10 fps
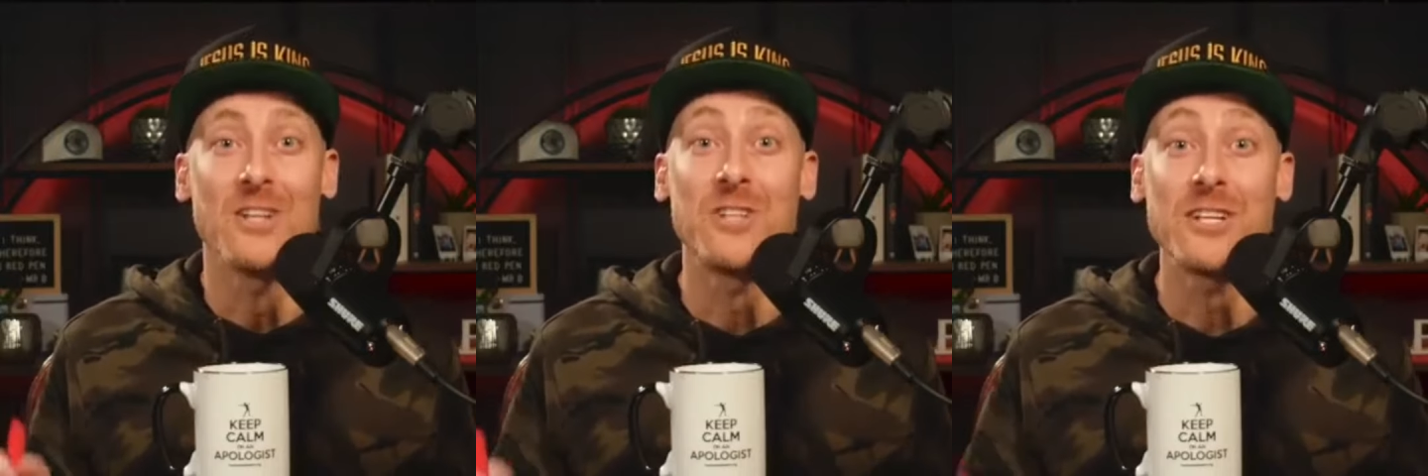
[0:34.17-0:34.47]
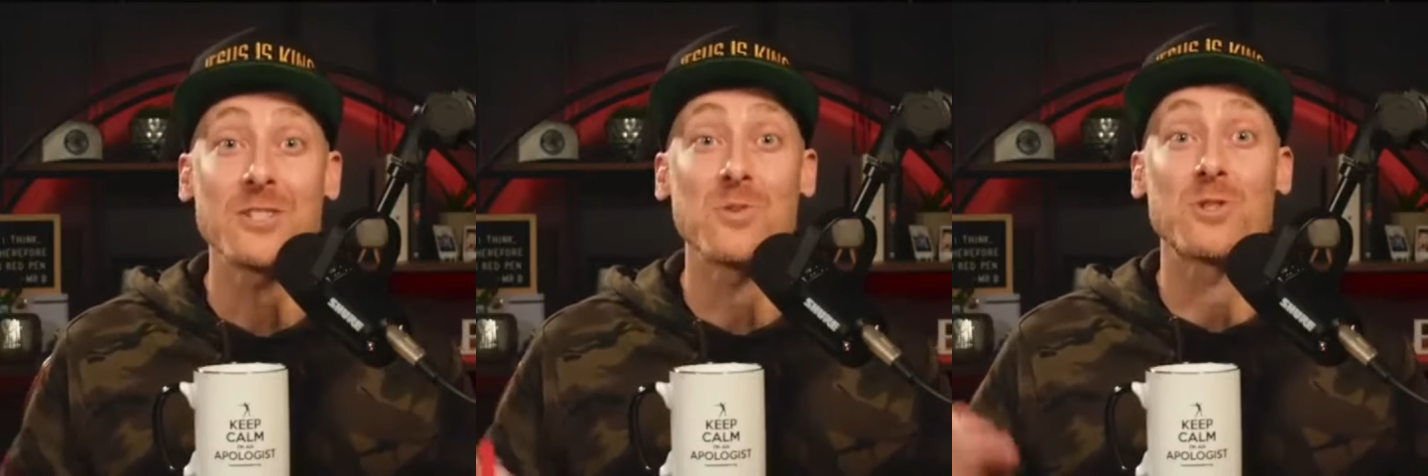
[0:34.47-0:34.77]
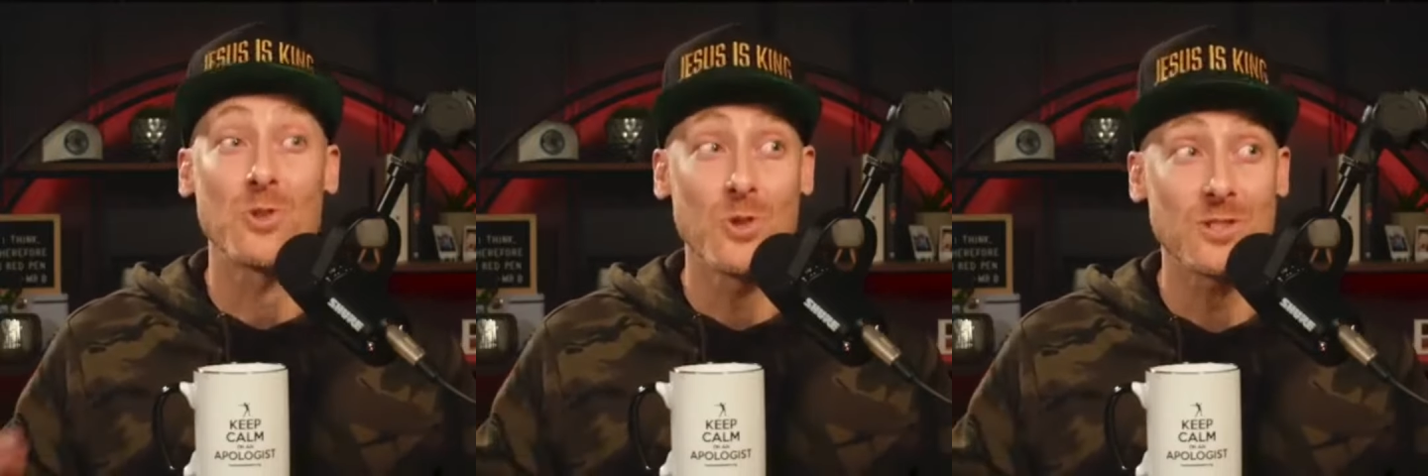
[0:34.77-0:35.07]
Jesus was
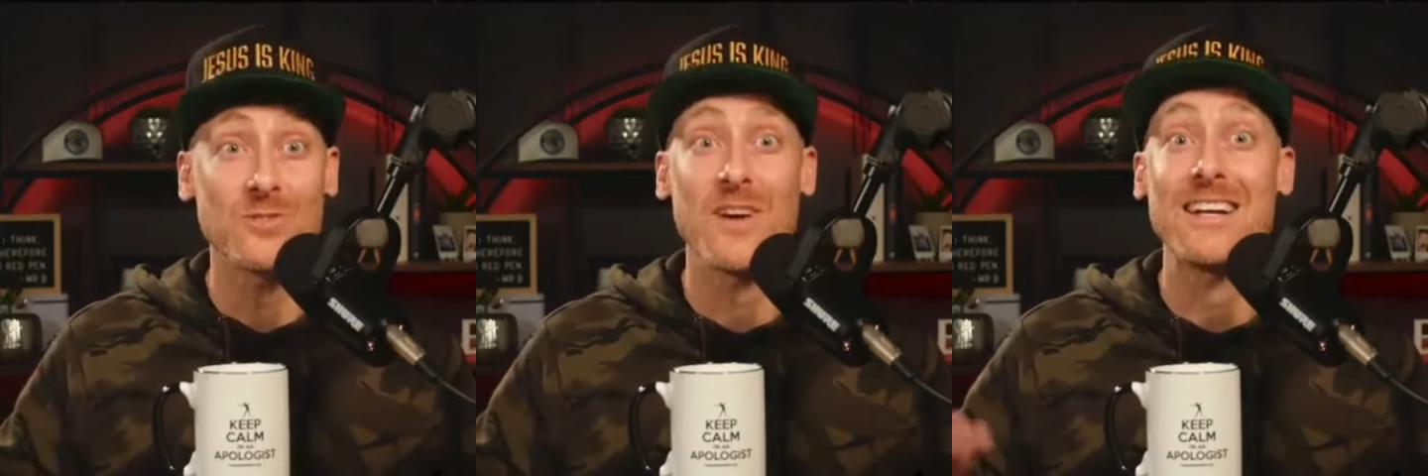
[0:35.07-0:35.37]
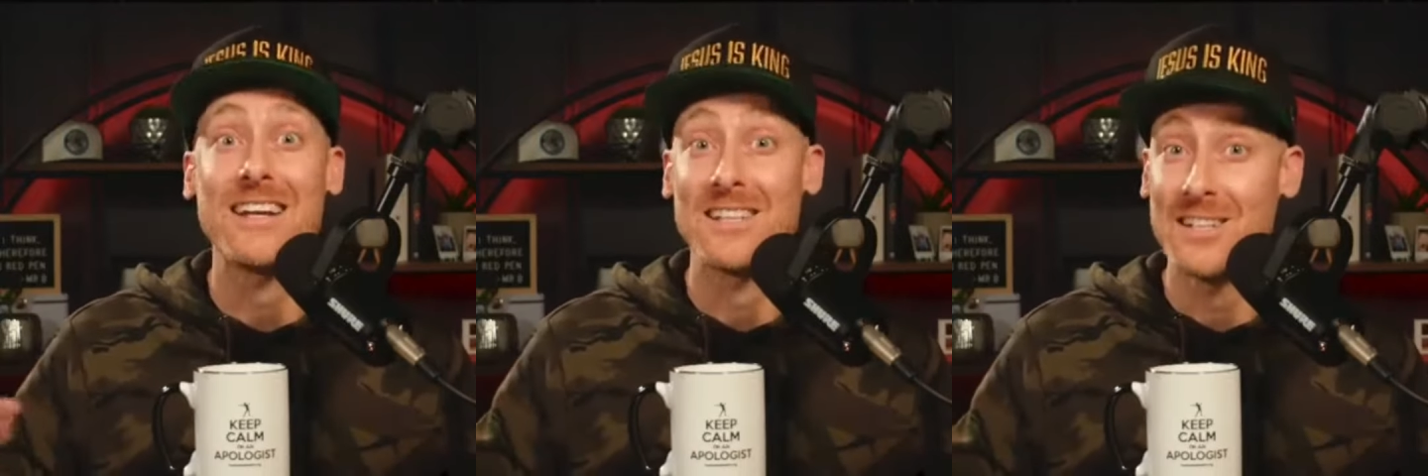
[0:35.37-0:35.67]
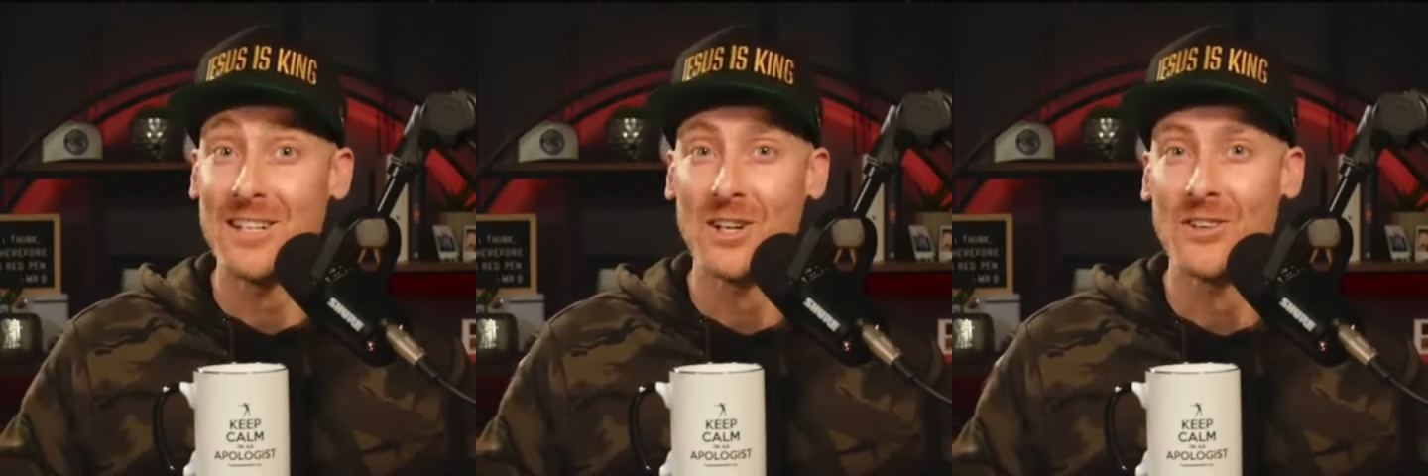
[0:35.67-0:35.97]
crucified and
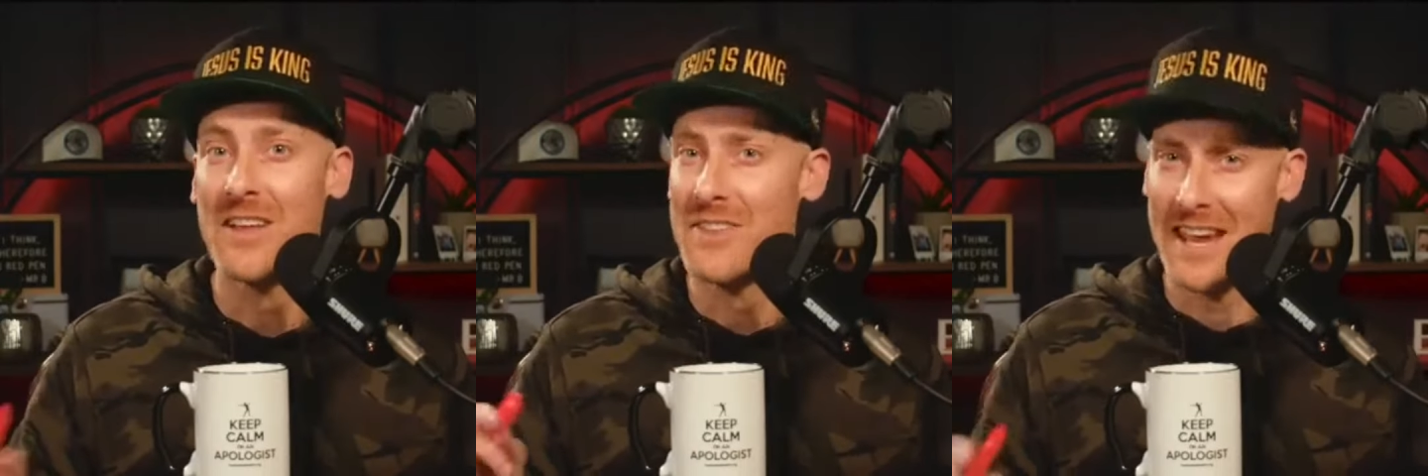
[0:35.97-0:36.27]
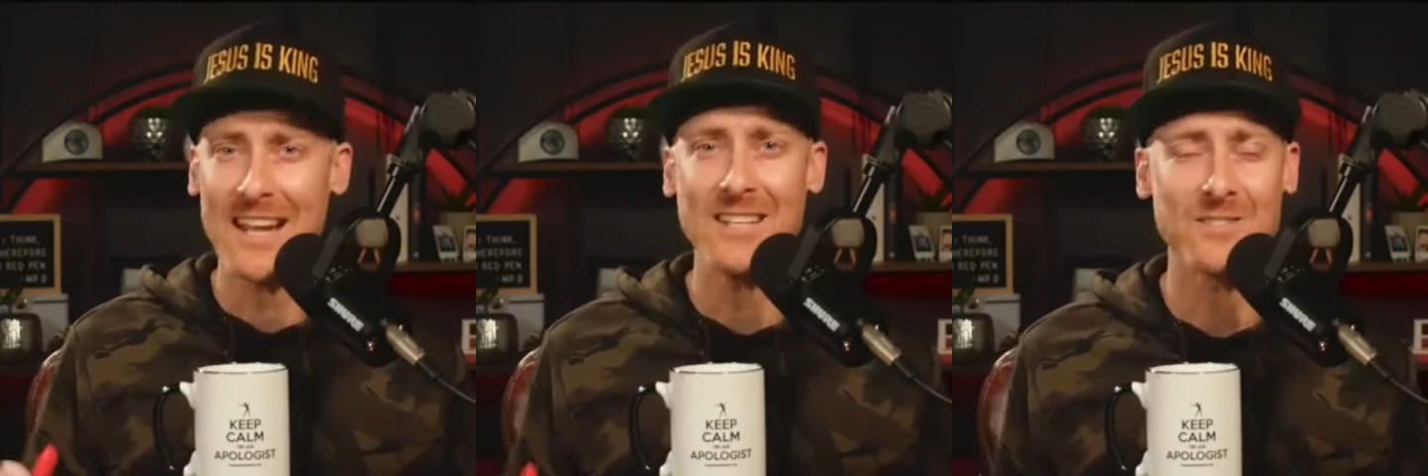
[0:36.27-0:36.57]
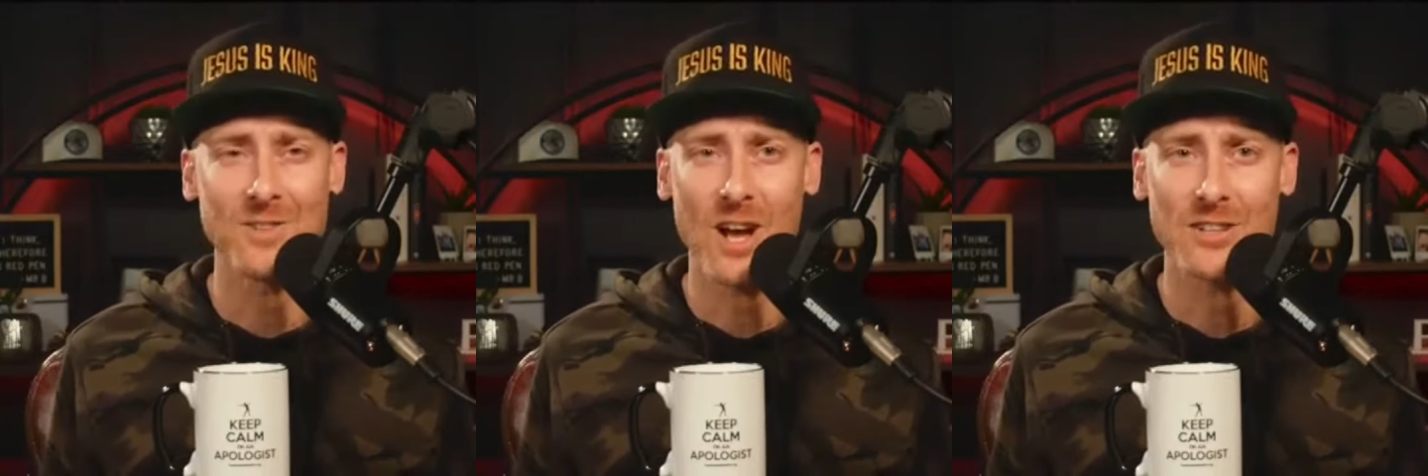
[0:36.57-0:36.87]
killed at the hands
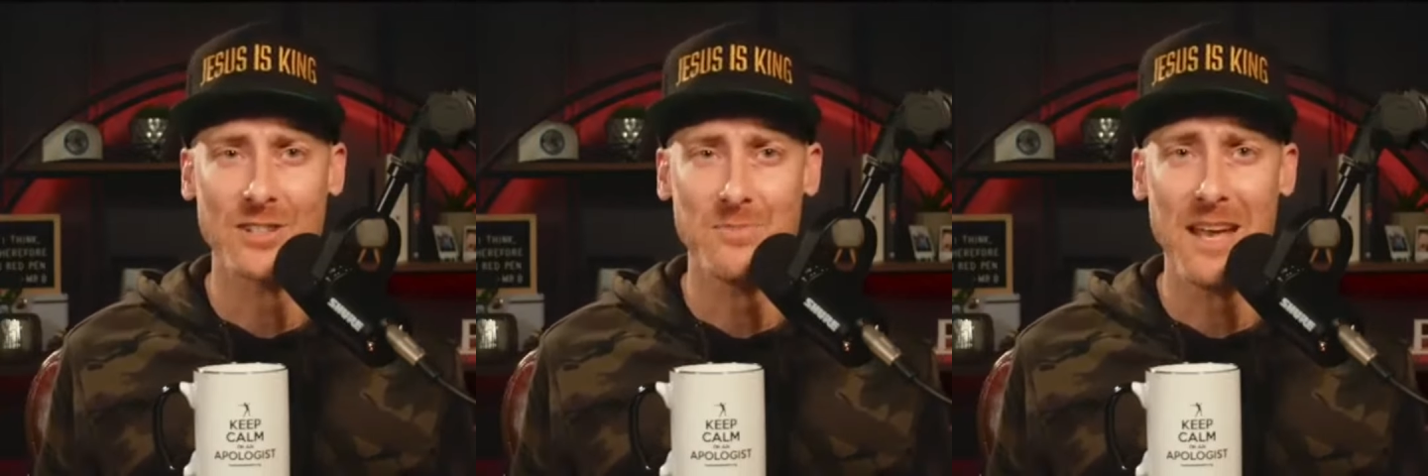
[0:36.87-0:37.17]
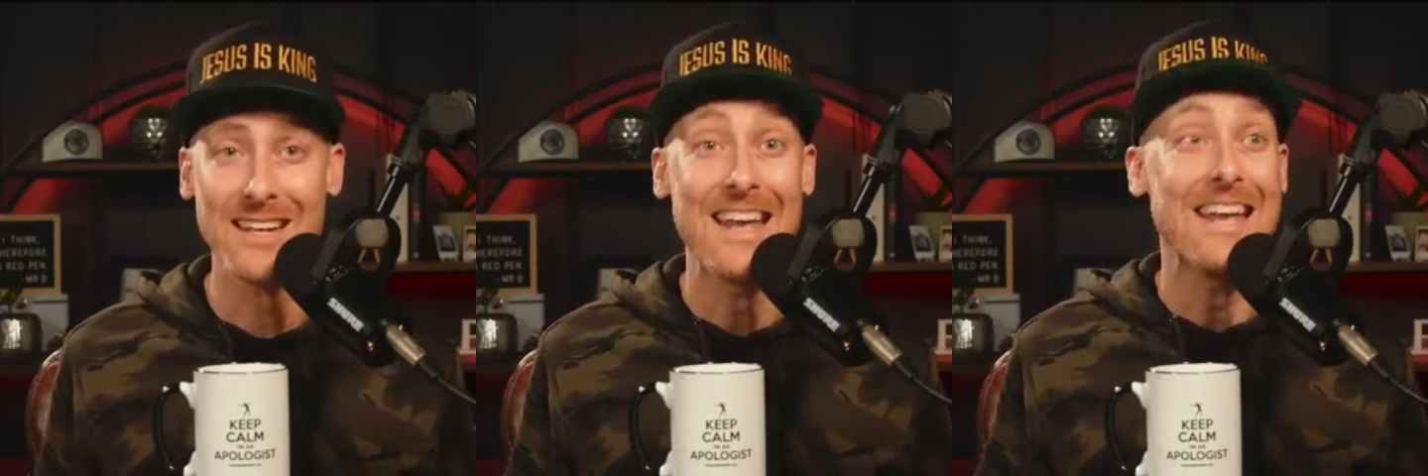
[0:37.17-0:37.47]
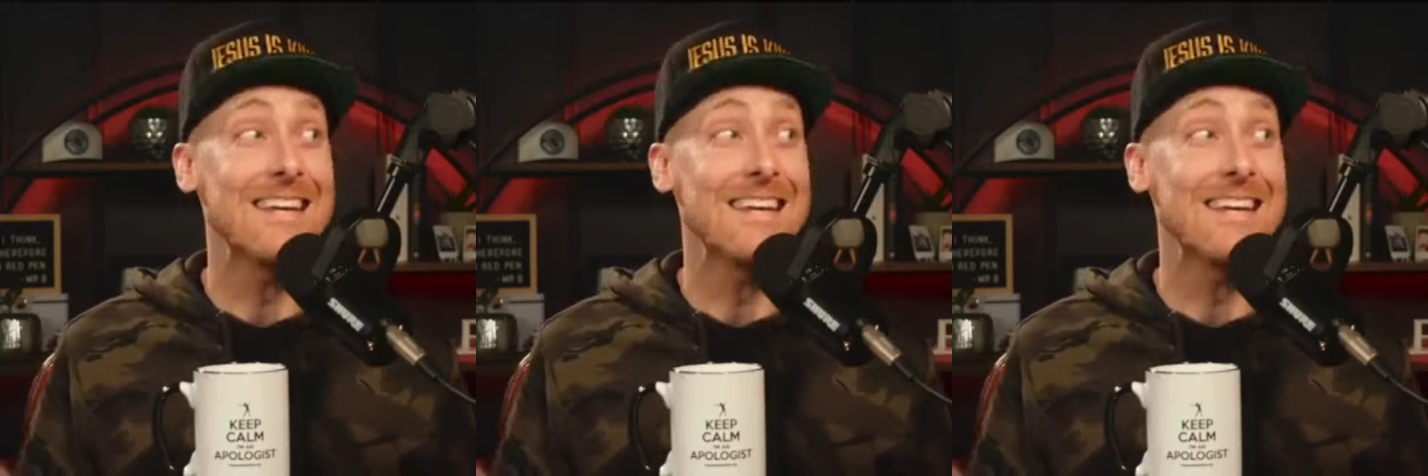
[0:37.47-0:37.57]
of lawless men,